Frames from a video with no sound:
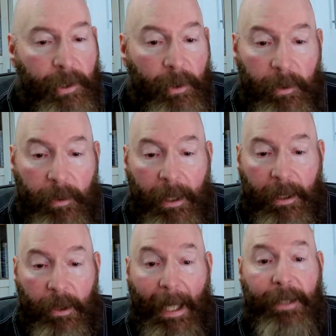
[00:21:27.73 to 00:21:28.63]

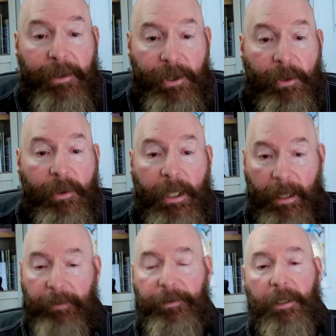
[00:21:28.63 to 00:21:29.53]
to grant you the
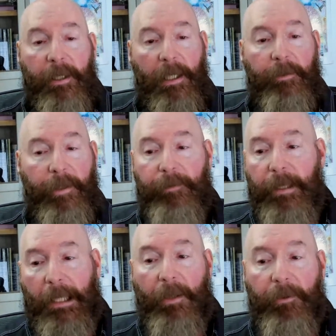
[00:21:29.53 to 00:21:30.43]
gift
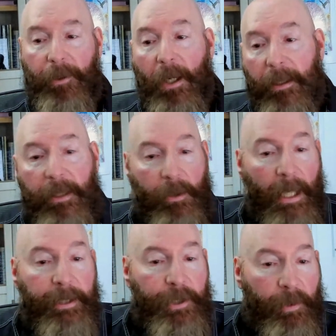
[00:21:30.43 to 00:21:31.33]
of clear thought,
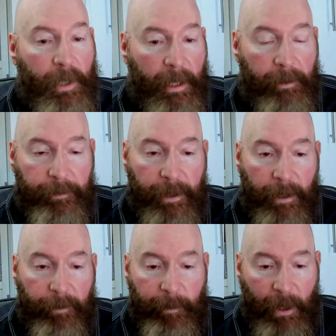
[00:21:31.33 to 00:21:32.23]
grant you the gift
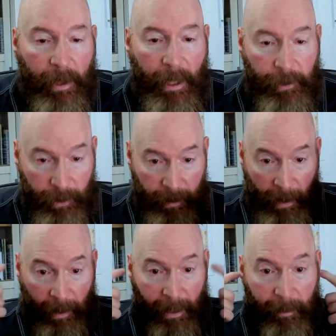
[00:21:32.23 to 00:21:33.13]
of communication,
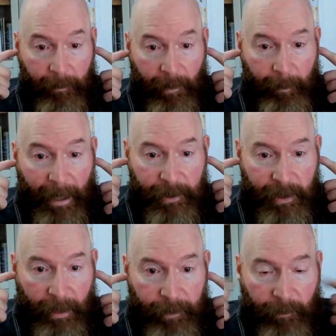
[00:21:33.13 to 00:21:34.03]
and the
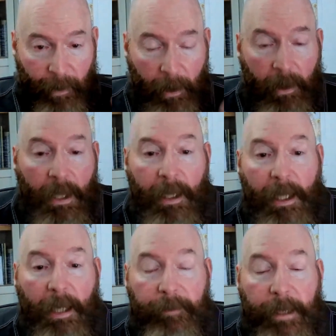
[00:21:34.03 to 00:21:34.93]
biggest gift of all,
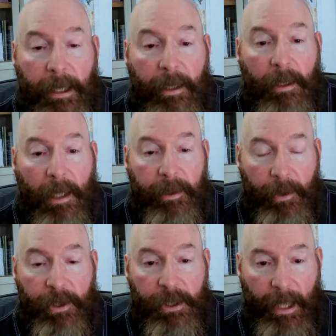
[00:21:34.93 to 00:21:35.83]
of clear
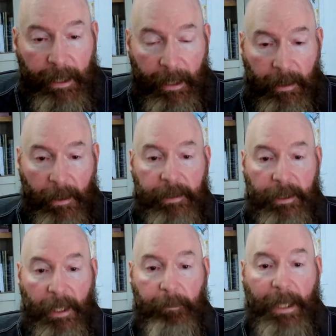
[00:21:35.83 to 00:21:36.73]
understanding and
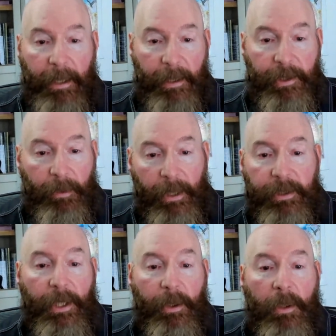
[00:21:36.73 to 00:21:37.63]
listening, because there
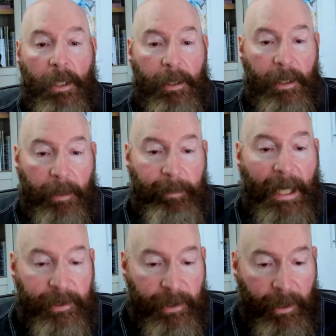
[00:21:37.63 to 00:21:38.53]
is no
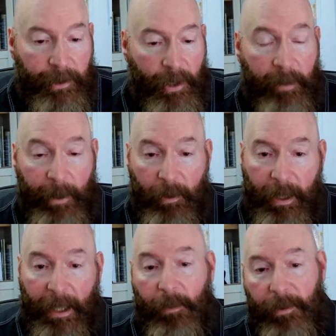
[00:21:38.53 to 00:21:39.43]
capacity to
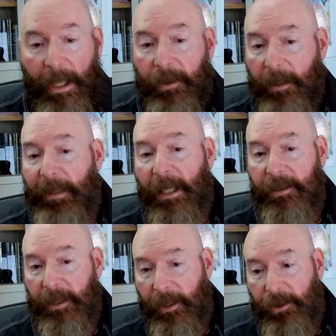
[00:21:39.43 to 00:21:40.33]
communicate without
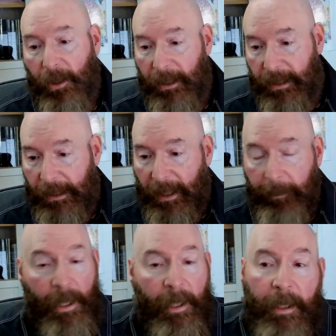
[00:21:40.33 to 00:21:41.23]
capacity to listen
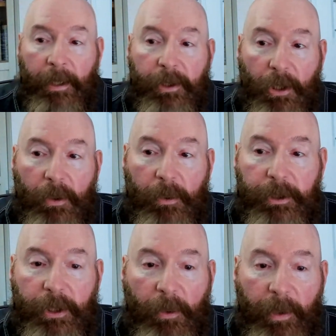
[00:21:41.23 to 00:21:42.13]
deep. So
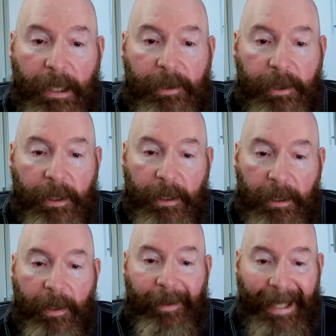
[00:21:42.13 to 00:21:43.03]
these
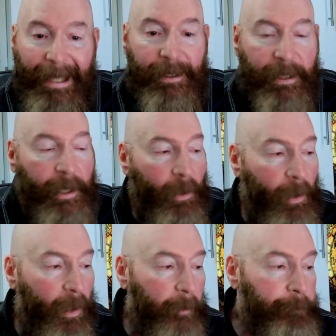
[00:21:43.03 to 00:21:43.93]
things that
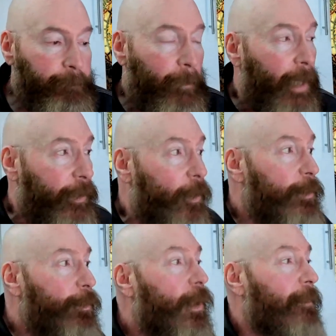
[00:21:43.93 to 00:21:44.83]
are
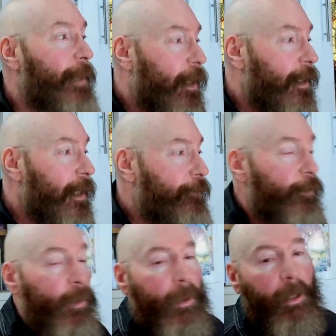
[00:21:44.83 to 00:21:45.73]
used primarily
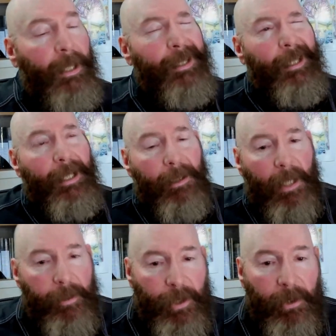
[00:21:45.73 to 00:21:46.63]
for
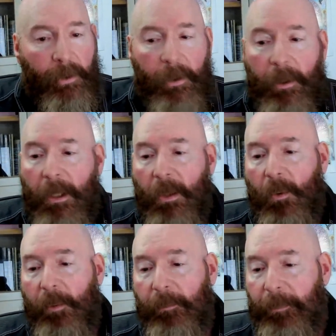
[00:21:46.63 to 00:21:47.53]
psychological
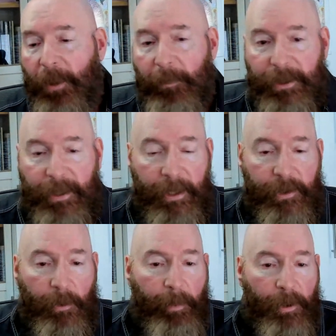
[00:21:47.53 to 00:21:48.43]
or
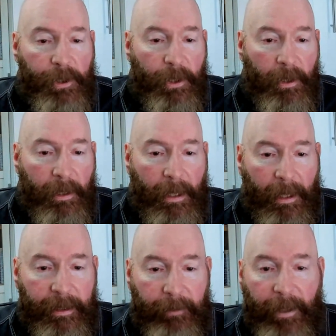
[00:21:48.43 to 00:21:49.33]
purposes or personal
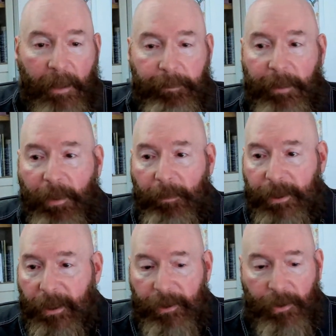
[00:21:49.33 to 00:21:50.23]
development
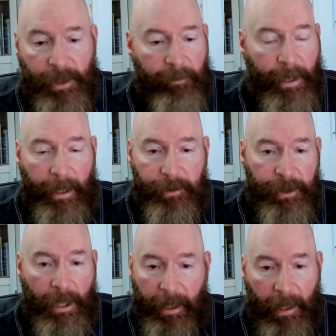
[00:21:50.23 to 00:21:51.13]
purposes or
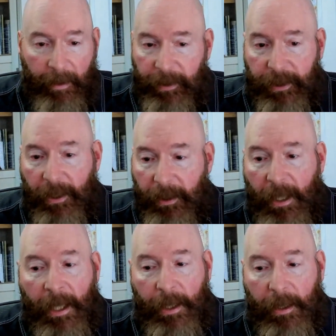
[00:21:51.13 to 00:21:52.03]
divination, yada yada. That's the
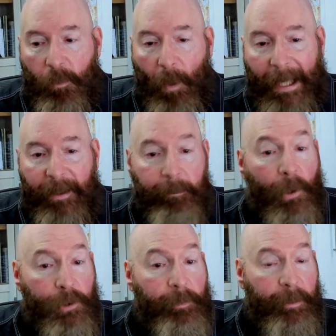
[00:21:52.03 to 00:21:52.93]
way that
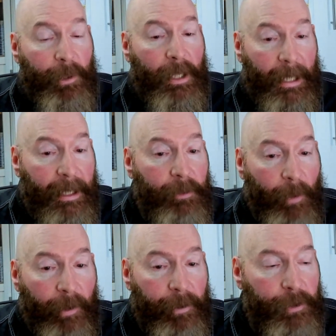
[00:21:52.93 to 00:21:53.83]
most people head
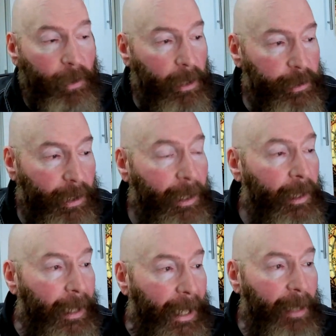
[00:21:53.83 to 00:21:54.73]
with astrology.
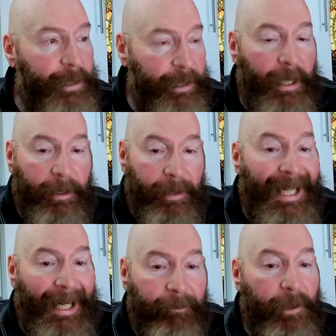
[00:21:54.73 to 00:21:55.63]
I'm saying
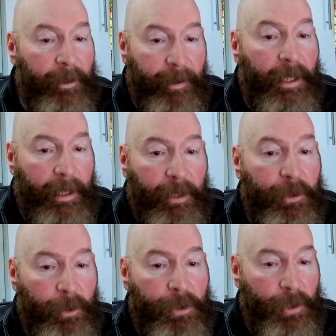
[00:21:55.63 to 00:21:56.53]
that everything in
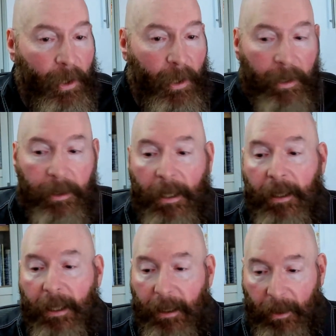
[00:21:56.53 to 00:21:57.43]
your chart,
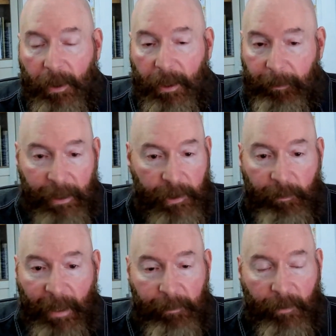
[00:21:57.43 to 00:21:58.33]
including the piece
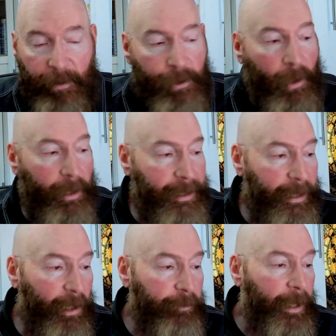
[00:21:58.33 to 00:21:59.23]
of paper of the chart
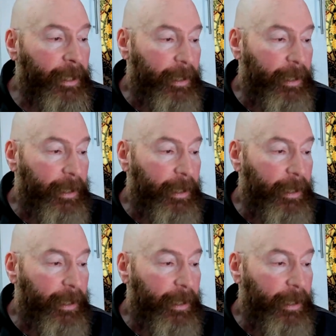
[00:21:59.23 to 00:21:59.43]
itself,